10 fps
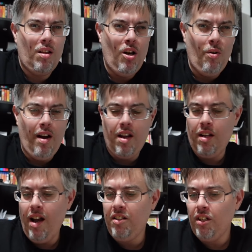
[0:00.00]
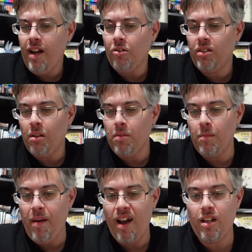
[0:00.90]
All right, I took out some of the
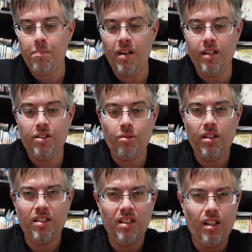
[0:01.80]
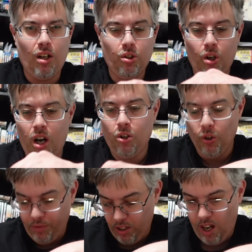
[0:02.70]
packing peanuts so it doesn't get all,
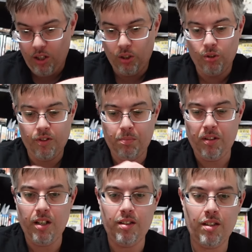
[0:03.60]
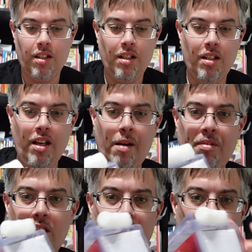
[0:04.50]
hopefully not all over the place.
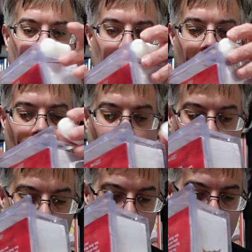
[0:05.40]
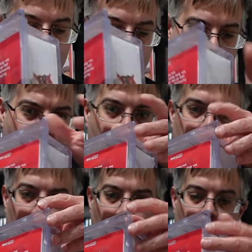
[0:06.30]
Emptied some of them out.
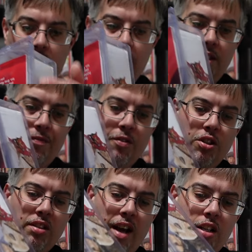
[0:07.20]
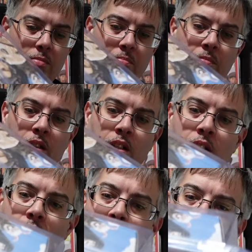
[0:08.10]
And uh, the first item
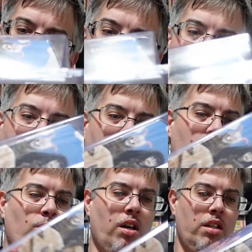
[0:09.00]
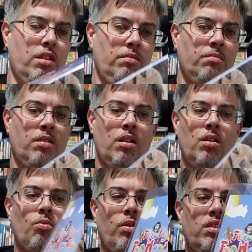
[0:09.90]
uh, that I won
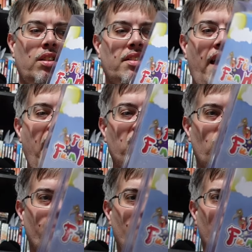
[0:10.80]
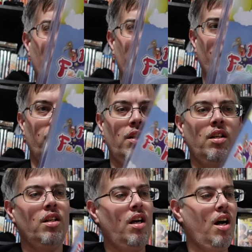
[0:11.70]
was this action figure
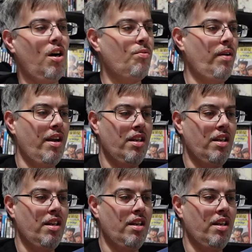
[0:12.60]
uh, right